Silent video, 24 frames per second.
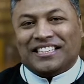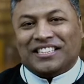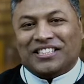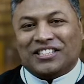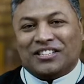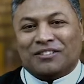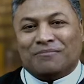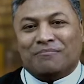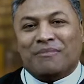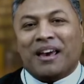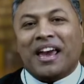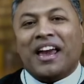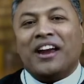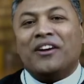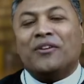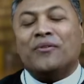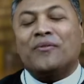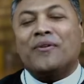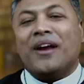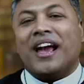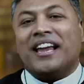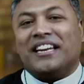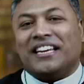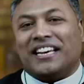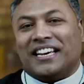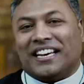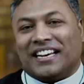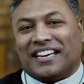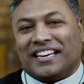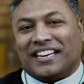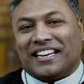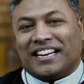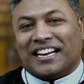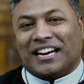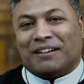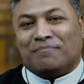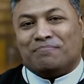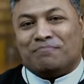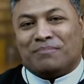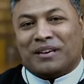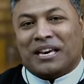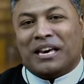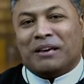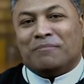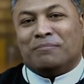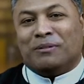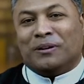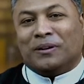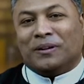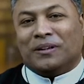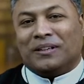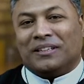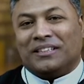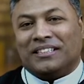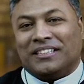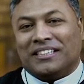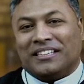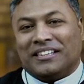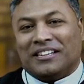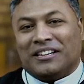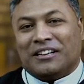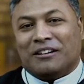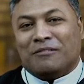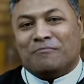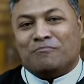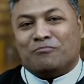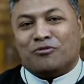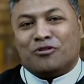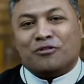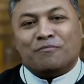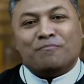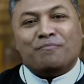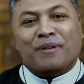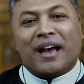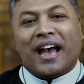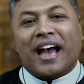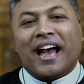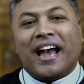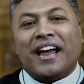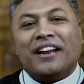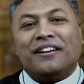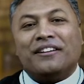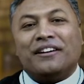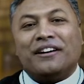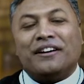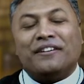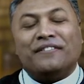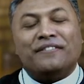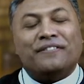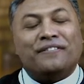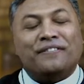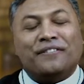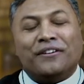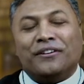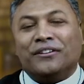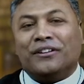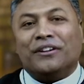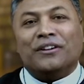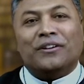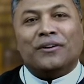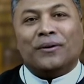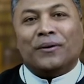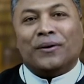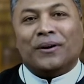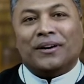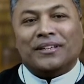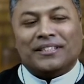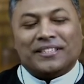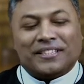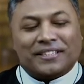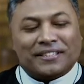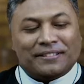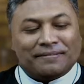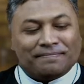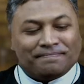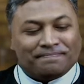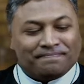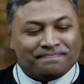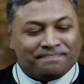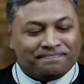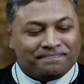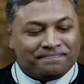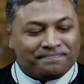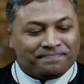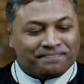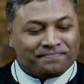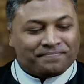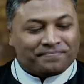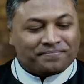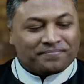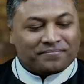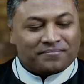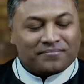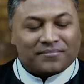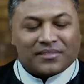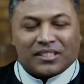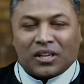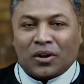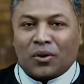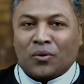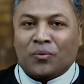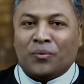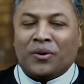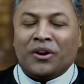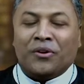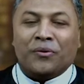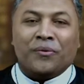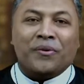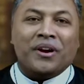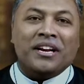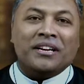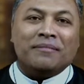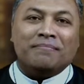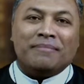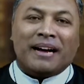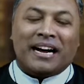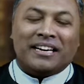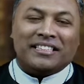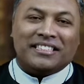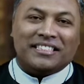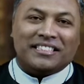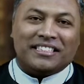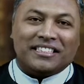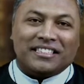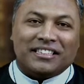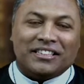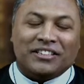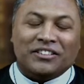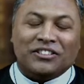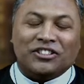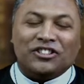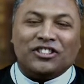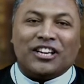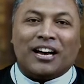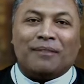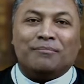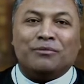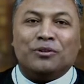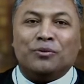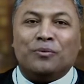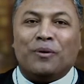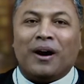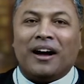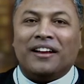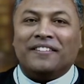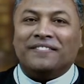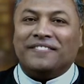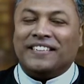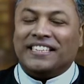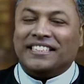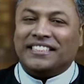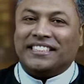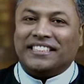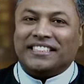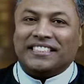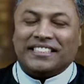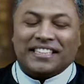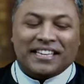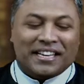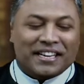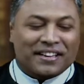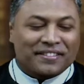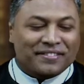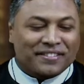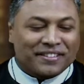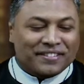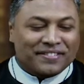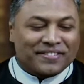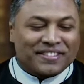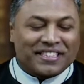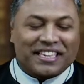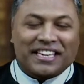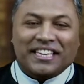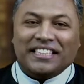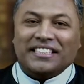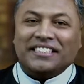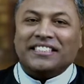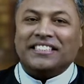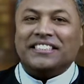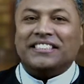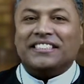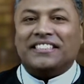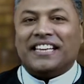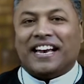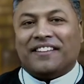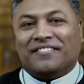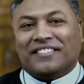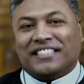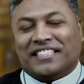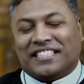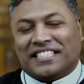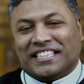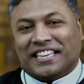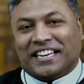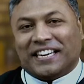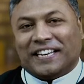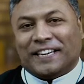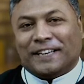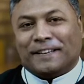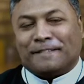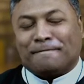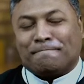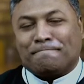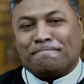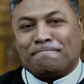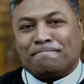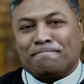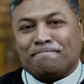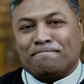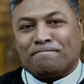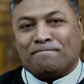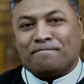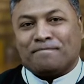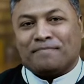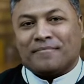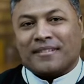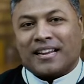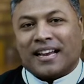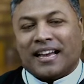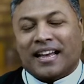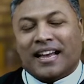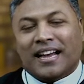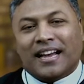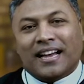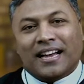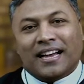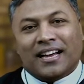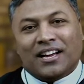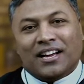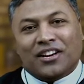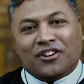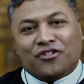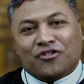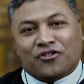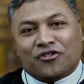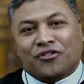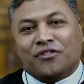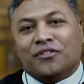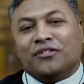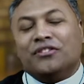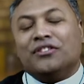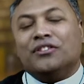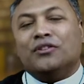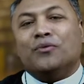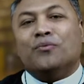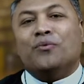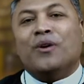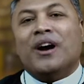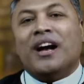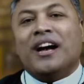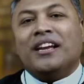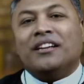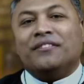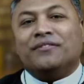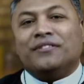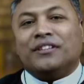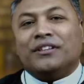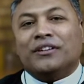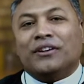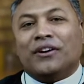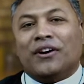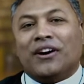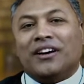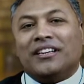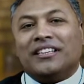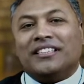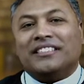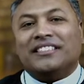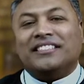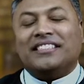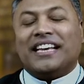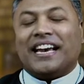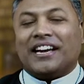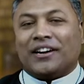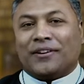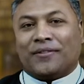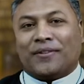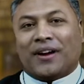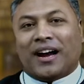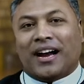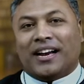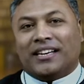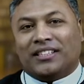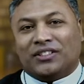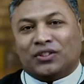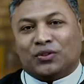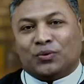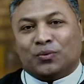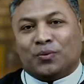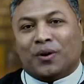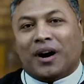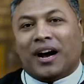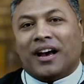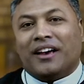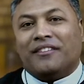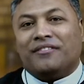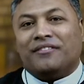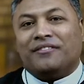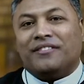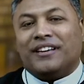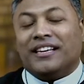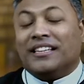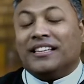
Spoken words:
to make ready a people prepared for the Lord. We read about it in Luke chapter 1, verses 15 to 17. True to the word of the Lord, Zechariah's wife,